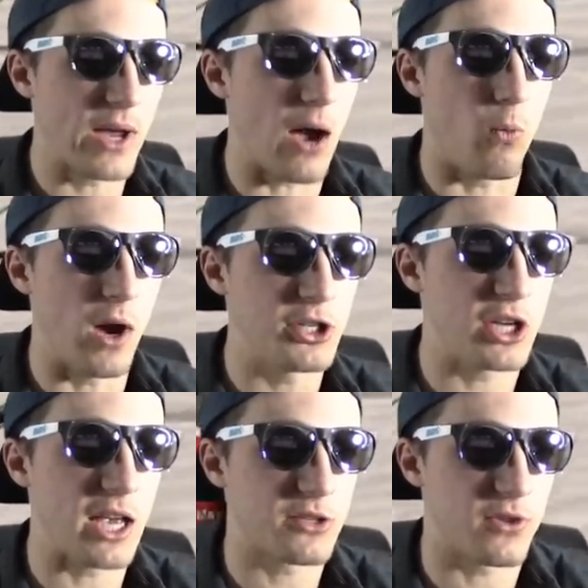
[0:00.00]
We got one
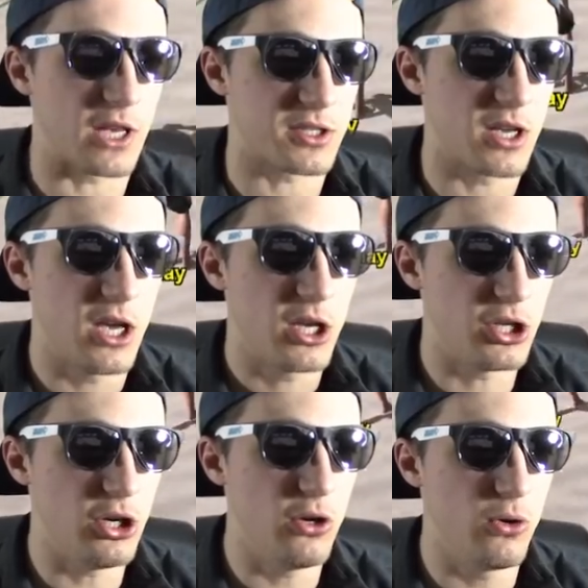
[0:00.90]
chance for this.
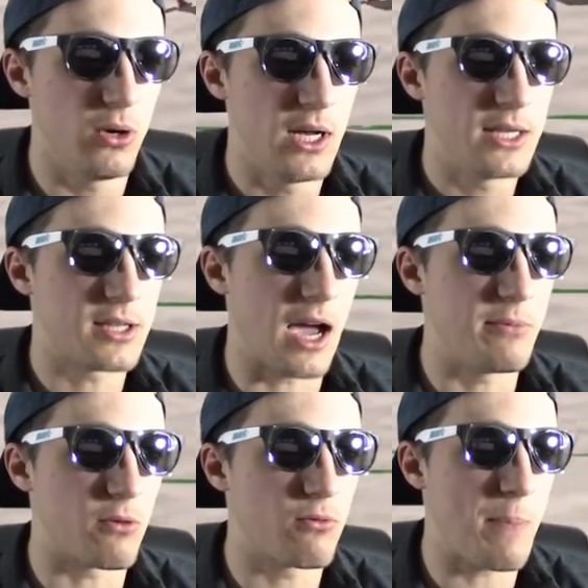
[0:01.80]
You, time
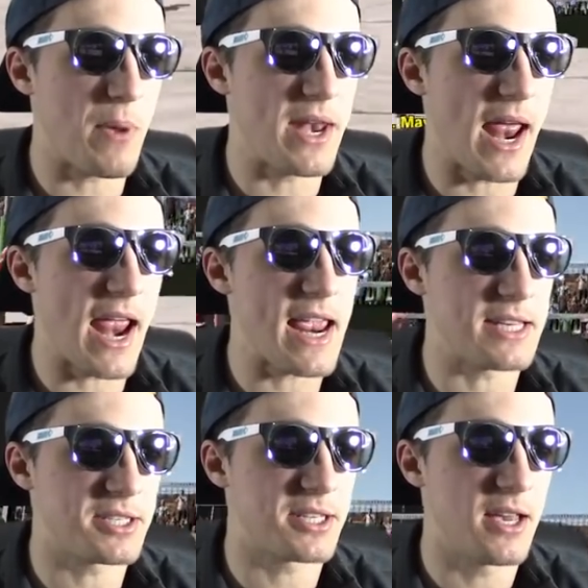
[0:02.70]
to rip an
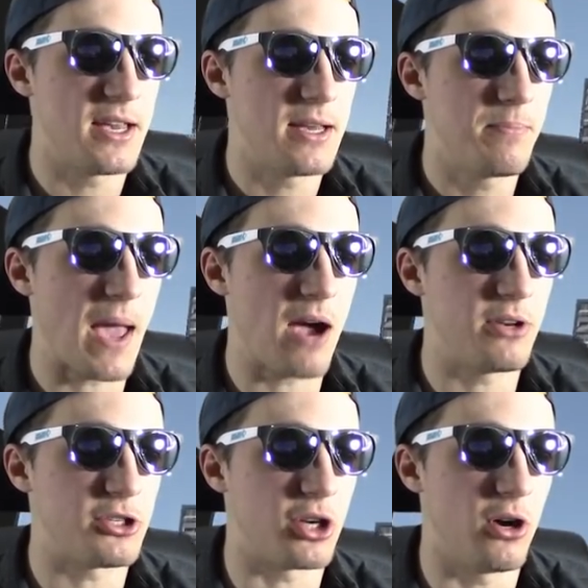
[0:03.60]
ace. Pound
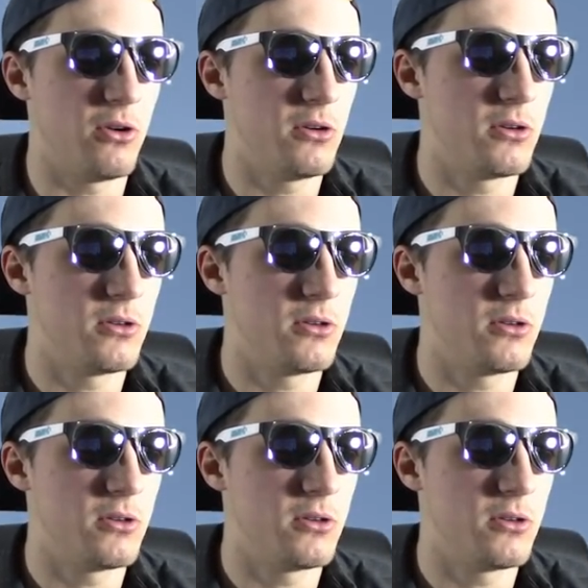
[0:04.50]
it, Joe.